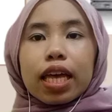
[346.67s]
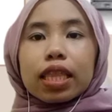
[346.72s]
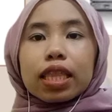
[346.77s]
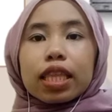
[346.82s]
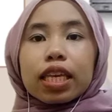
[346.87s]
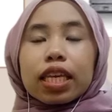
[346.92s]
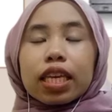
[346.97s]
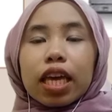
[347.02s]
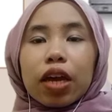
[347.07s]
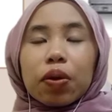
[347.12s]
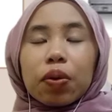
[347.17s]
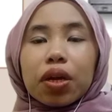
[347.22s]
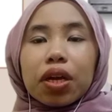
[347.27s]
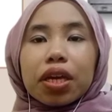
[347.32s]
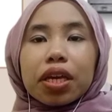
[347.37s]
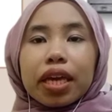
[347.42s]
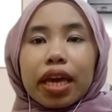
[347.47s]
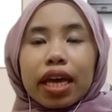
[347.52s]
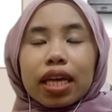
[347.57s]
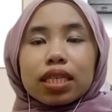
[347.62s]
The carrier
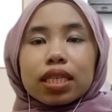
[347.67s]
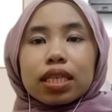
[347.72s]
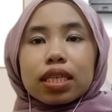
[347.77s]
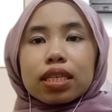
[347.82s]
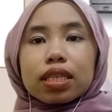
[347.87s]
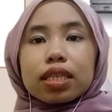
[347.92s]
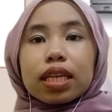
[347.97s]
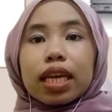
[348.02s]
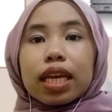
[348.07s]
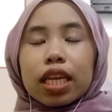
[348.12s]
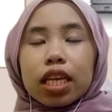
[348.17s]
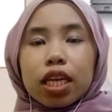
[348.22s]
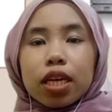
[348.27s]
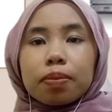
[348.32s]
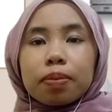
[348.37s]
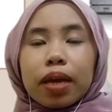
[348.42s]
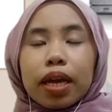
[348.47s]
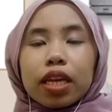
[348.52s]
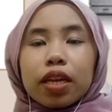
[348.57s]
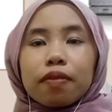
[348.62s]
gas is
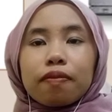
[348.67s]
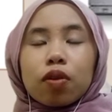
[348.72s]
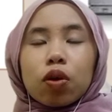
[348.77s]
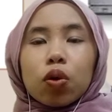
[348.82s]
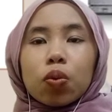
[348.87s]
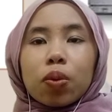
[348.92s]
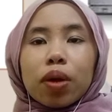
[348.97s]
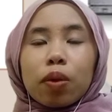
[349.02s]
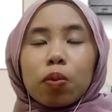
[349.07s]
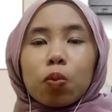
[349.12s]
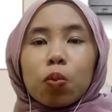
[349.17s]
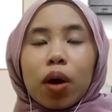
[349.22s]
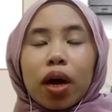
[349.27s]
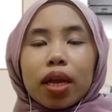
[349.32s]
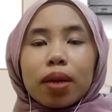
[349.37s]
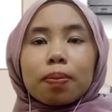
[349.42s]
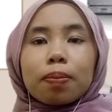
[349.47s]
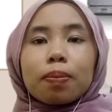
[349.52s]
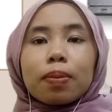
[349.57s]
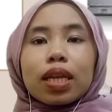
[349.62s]
helium at a flow rate
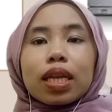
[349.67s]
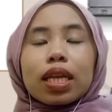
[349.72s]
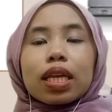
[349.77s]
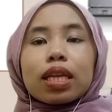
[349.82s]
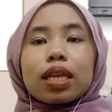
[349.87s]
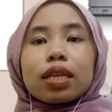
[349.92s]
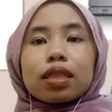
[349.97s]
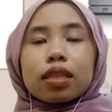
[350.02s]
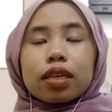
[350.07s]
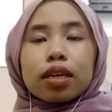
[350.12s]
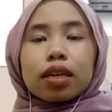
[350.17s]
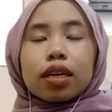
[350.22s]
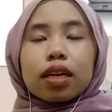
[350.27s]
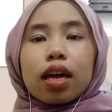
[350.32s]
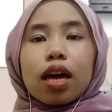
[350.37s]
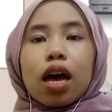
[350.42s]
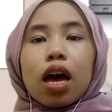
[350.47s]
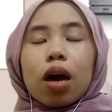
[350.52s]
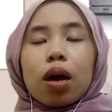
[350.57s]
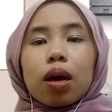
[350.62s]
1 milliliter
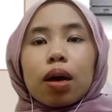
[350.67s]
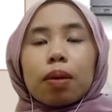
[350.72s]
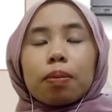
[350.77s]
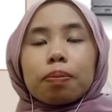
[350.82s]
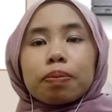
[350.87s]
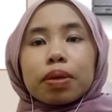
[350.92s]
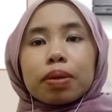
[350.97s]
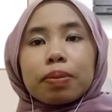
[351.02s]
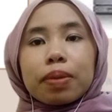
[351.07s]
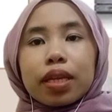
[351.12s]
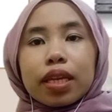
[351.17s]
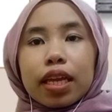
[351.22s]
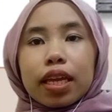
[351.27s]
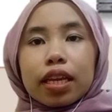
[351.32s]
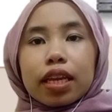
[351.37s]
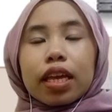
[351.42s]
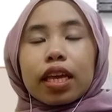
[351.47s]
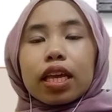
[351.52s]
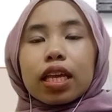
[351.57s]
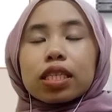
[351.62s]
per
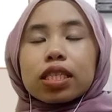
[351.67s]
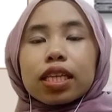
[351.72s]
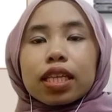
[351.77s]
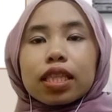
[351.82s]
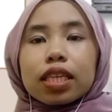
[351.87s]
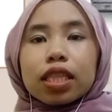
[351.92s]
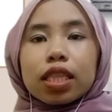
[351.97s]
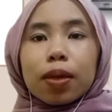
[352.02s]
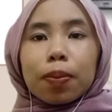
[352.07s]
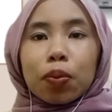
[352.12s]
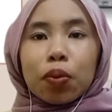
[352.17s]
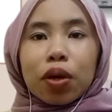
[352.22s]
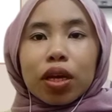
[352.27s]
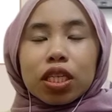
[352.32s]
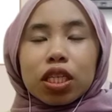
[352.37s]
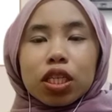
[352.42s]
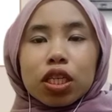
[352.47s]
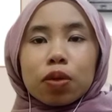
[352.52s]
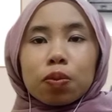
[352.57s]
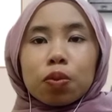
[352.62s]
minute. Injected
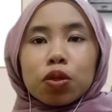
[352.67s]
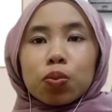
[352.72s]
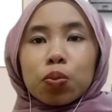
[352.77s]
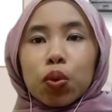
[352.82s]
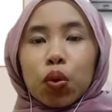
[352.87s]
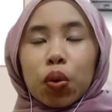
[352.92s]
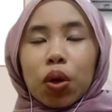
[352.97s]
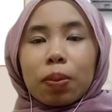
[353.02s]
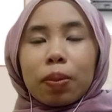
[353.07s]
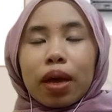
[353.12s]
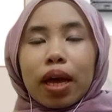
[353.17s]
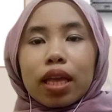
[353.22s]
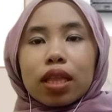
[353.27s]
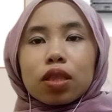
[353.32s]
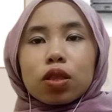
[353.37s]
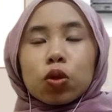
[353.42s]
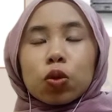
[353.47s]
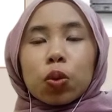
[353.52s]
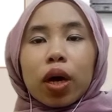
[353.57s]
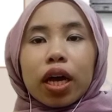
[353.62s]
temperature was programmed at
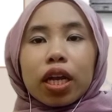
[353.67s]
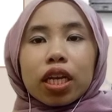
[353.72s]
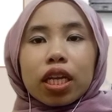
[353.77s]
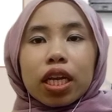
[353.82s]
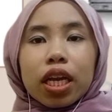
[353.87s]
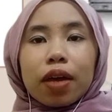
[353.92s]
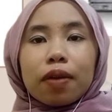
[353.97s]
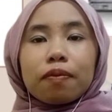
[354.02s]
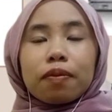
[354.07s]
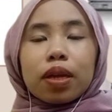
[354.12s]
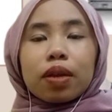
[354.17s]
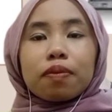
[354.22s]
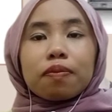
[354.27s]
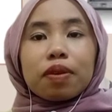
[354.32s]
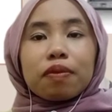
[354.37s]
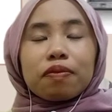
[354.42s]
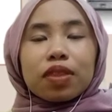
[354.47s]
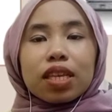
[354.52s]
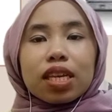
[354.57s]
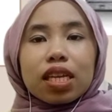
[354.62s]

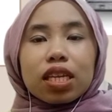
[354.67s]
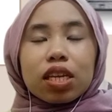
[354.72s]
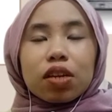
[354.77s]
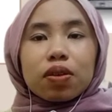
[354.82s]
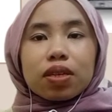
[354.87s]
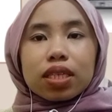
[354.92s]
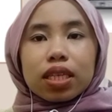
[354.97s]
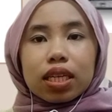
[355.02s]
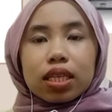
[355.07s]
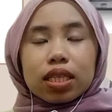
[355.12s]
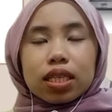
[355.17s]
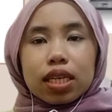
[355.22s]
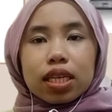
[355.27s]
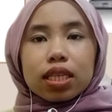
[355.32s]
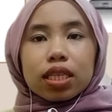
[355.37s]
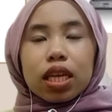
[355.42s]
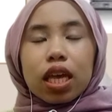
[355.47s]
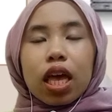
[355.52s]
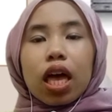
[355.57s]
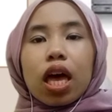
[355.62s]
250 degrees
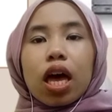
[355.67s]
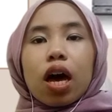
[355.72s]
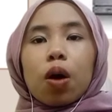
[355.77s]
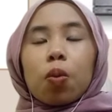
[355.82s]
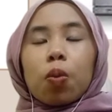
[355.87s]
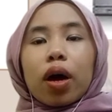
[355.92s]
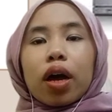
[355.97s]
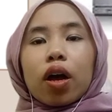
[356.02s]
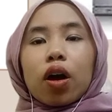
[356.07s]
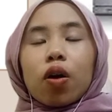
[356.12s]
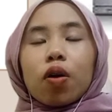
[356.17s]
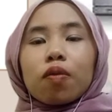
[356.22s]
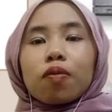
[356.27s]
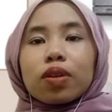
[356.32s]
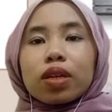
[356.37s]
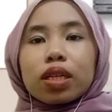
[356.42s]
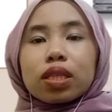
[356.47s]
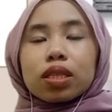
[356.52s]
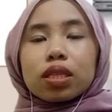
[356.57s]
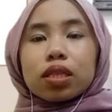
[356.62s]
Celsius, while
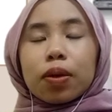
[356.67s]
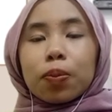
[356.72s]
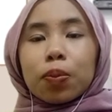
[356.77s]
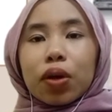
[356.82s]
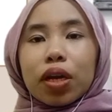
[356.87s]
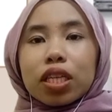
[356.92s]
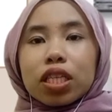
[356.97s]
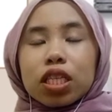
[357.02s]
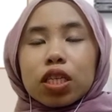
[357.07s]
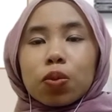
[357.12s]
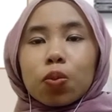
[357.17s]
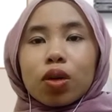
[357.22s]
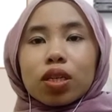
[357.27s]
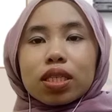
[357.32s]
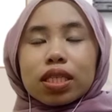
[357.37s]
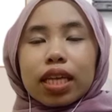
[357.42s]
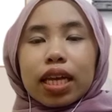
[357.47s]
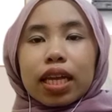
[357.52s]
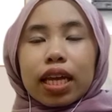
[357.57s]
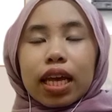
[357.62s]
oven temperature
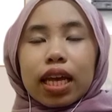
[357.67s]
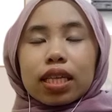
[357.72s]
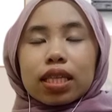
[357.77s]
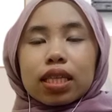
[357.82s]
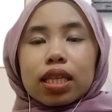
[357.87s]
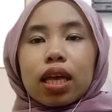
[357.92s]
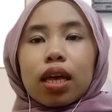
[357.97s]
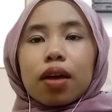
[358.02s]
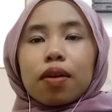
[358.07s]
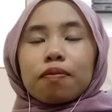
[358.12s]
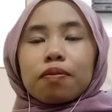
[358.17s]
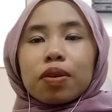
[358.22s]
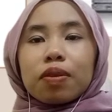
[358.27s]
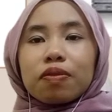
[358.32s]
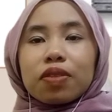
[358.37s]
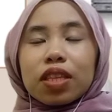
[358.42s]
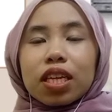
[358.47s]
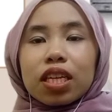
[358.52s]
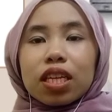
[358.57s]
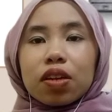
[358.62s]
was set at
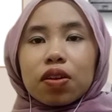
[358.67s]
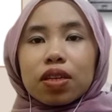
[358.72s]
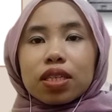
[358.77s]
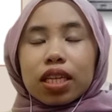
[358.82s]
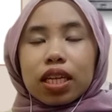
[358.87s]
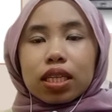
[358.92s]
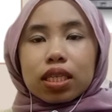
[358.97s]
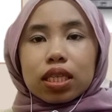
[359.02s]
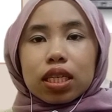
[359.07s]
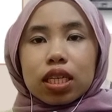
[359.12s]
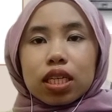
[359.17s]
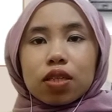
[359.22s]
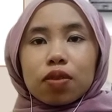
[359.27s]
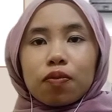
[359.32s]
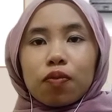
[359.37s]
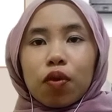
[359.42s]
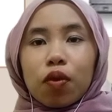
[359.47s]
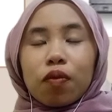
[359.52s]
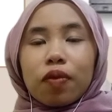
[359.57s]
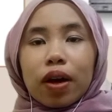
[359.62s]
50 degrees Celsius
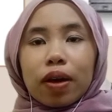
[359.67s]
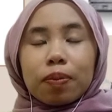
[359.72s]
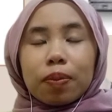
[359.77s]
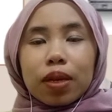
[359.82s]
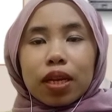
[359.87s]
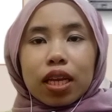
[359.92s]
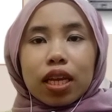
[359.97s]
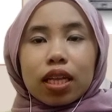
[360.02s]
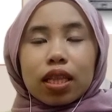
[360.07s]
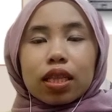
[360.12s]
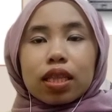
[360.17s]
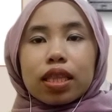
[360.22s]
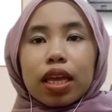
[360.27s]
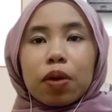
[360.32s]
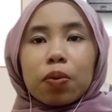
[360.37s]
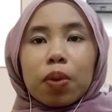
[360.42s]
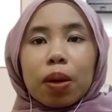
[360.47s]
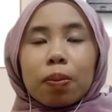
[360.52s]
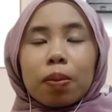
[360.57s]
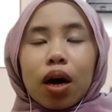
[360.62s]
for 5 minutes,
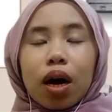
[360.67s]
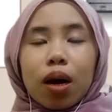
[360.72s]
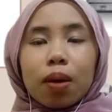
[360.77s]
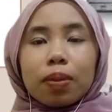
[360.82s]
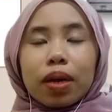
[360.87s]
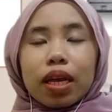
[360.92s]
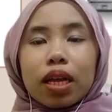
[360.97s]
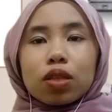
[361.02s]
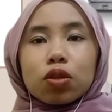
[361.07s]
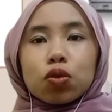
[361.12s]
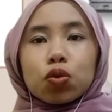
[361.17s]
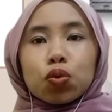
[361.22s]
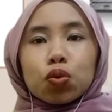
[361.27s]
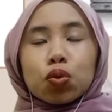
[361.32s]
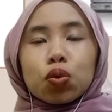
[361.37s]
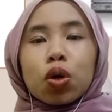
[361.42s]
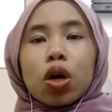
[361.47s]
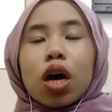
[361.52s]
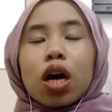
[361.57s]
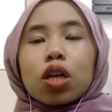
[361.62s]
then ramped up
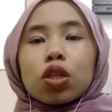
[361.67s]
to